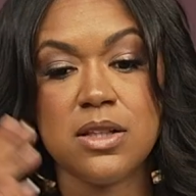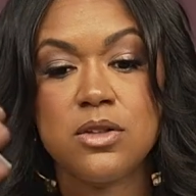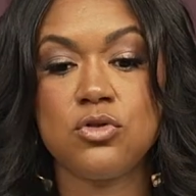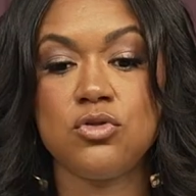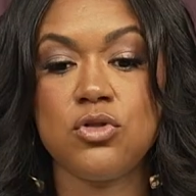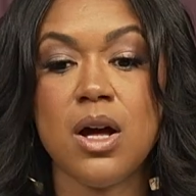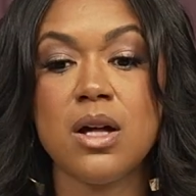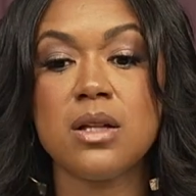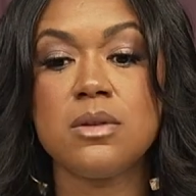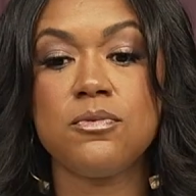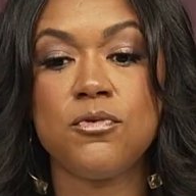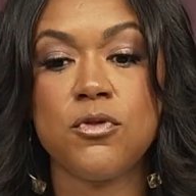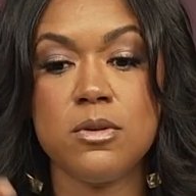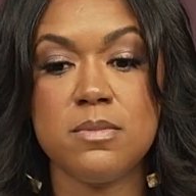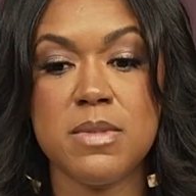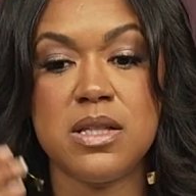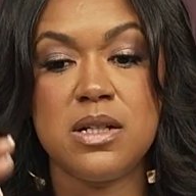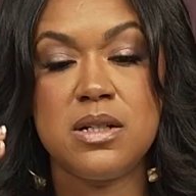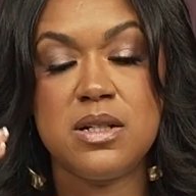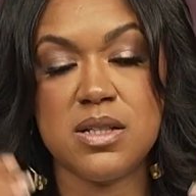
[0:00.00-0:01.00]
Draw for
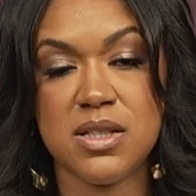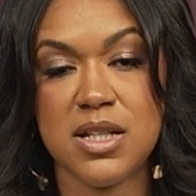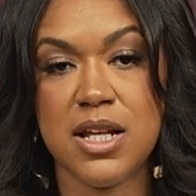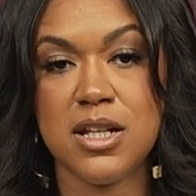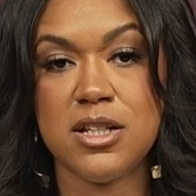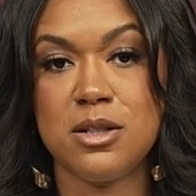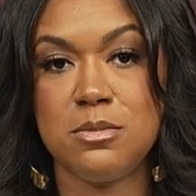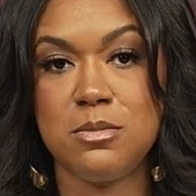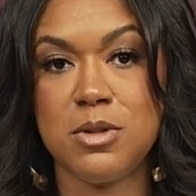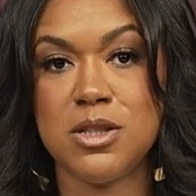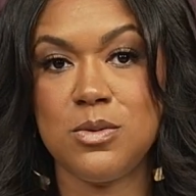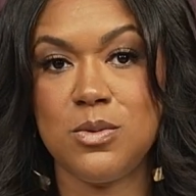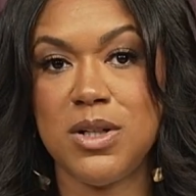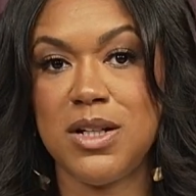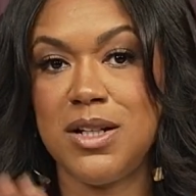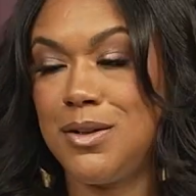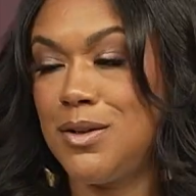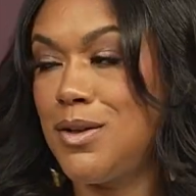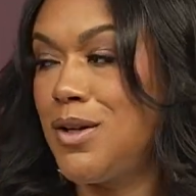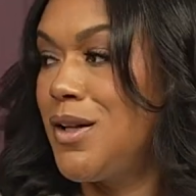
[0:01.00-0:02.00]
me the distinction
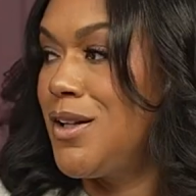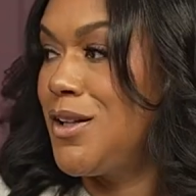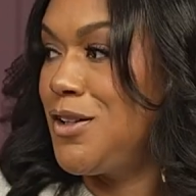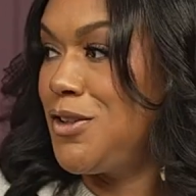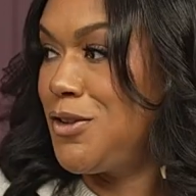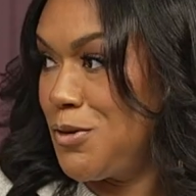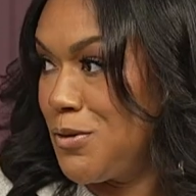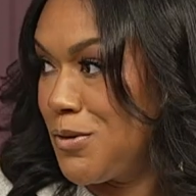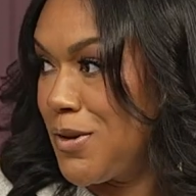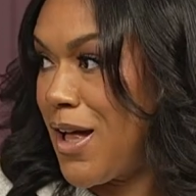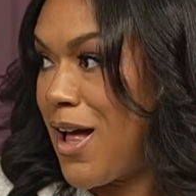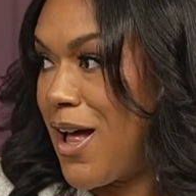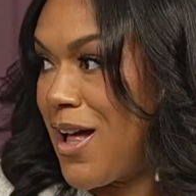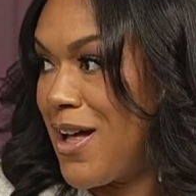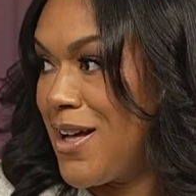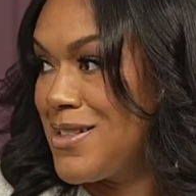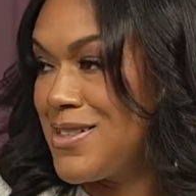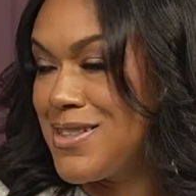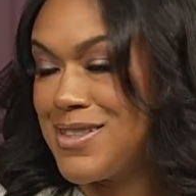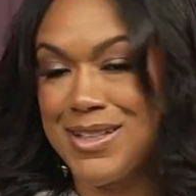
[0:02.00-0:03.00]
between you
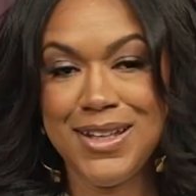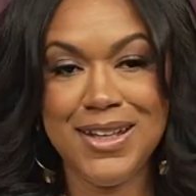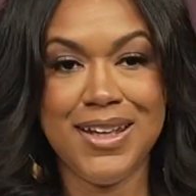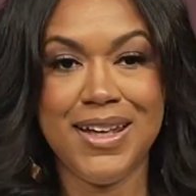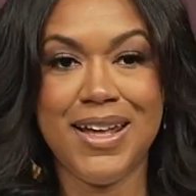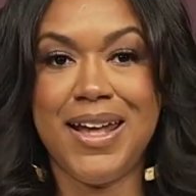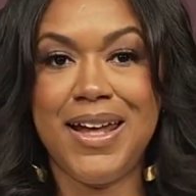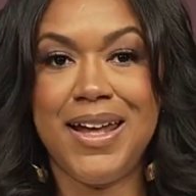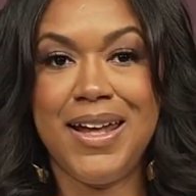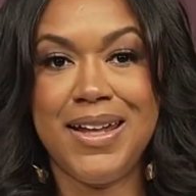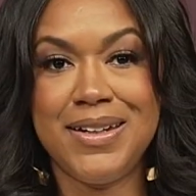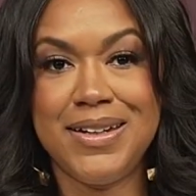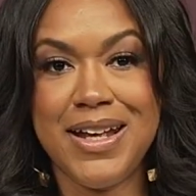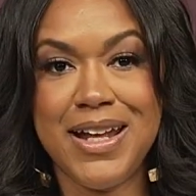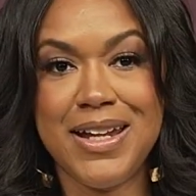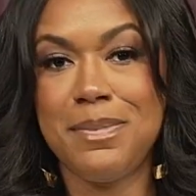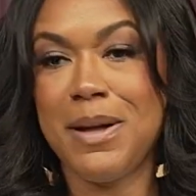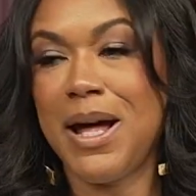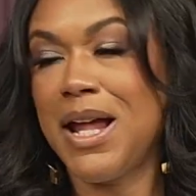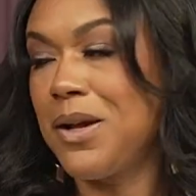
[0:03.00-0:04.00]
guys and
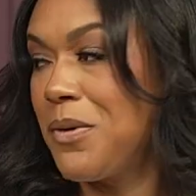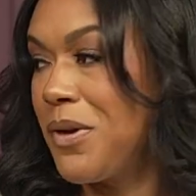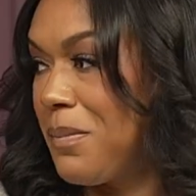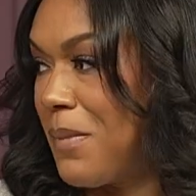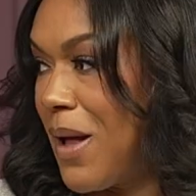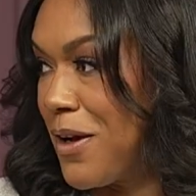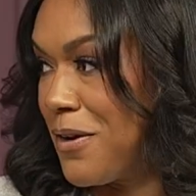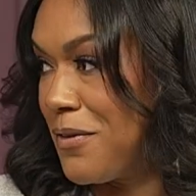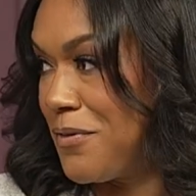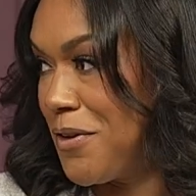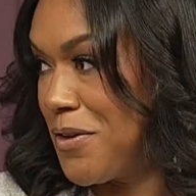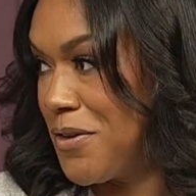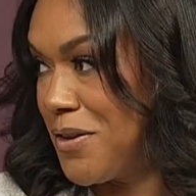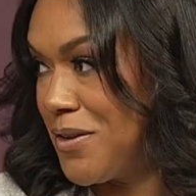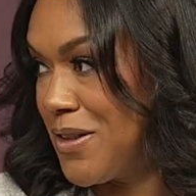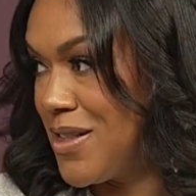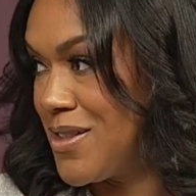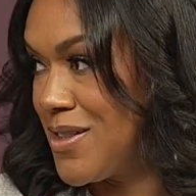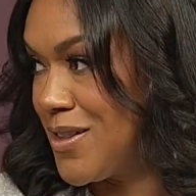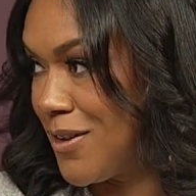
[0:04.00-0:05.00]
anybody with a microphone
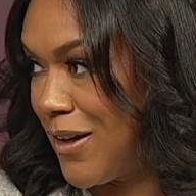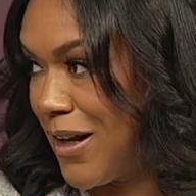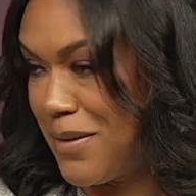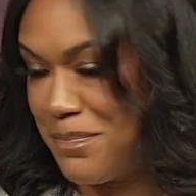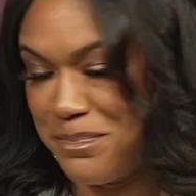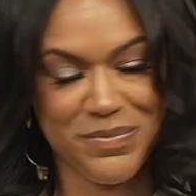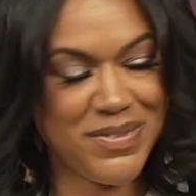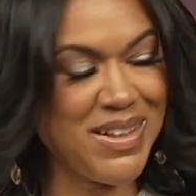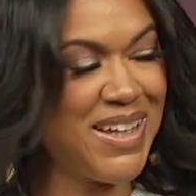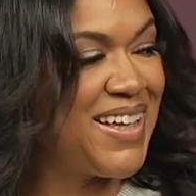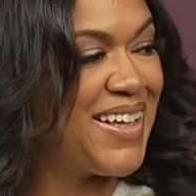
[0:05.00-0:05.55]
on Instagram.